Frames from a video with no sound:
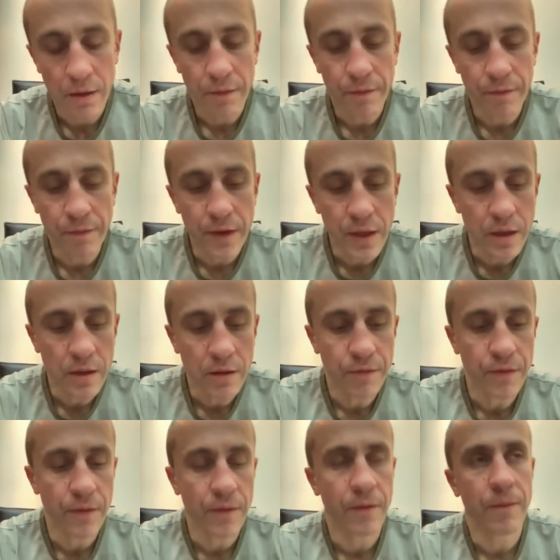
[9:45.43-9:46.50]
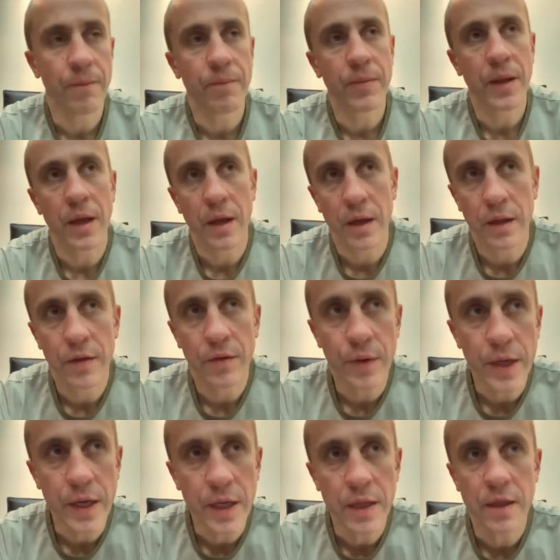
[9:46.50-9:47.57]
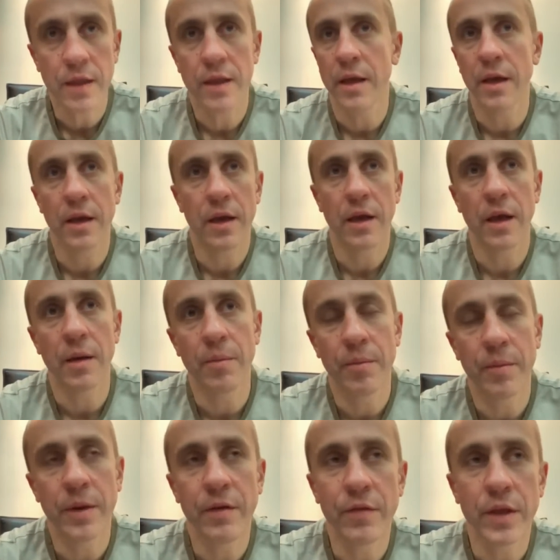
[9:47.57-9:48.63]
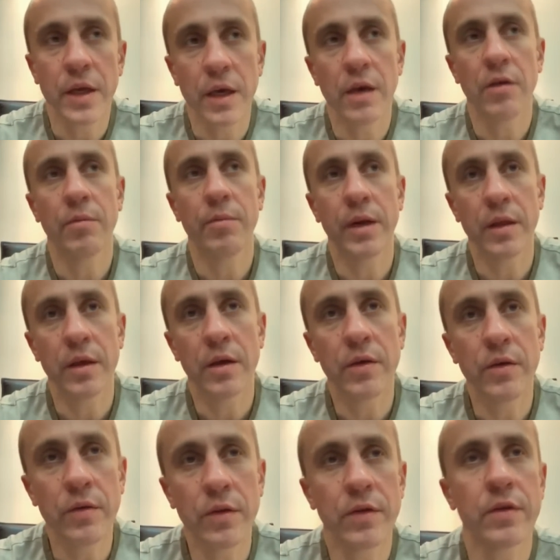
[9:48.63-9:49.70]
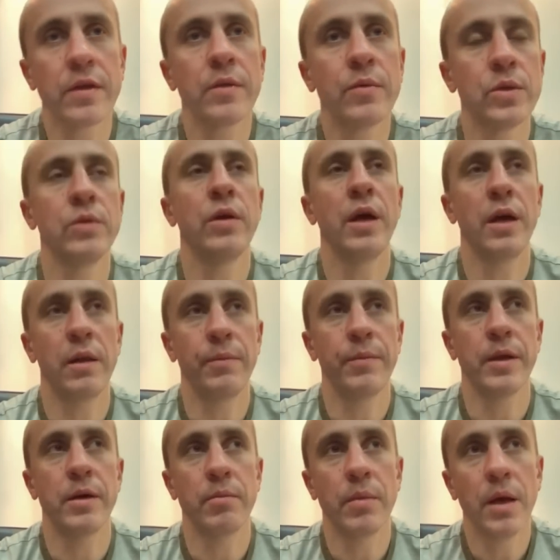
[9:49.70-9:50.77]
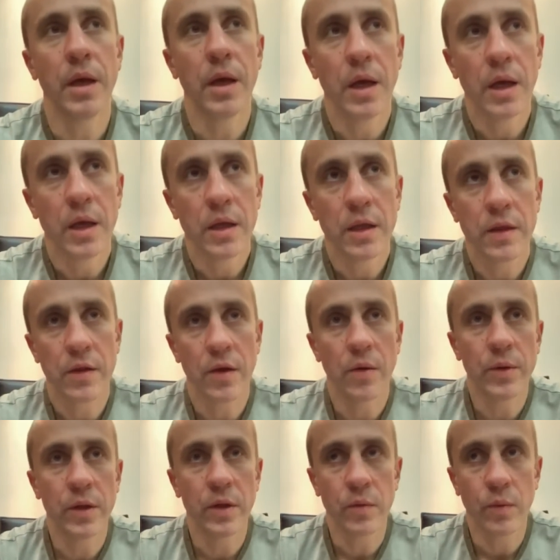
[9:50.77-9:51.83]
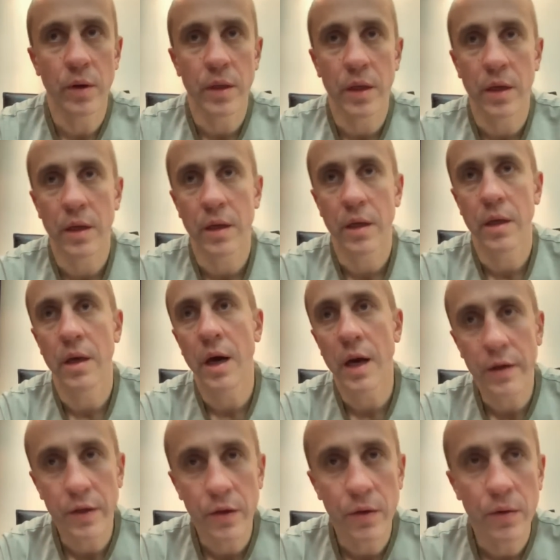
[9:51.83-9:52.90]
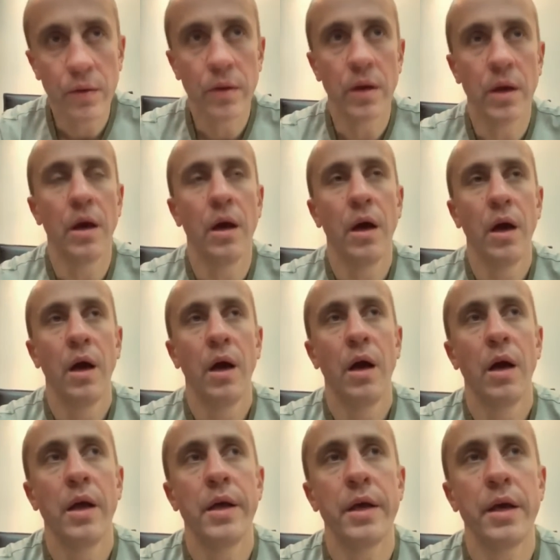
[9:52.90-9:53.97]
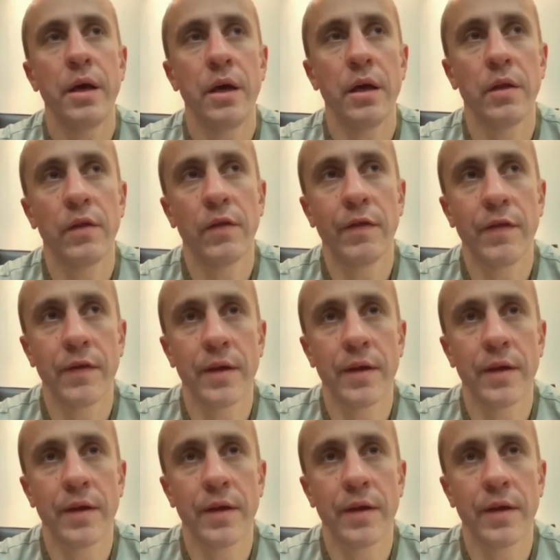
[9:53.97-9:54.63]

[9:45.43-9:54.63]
fees from trades, if they care about their users, we should help them. So we don't want to argue, and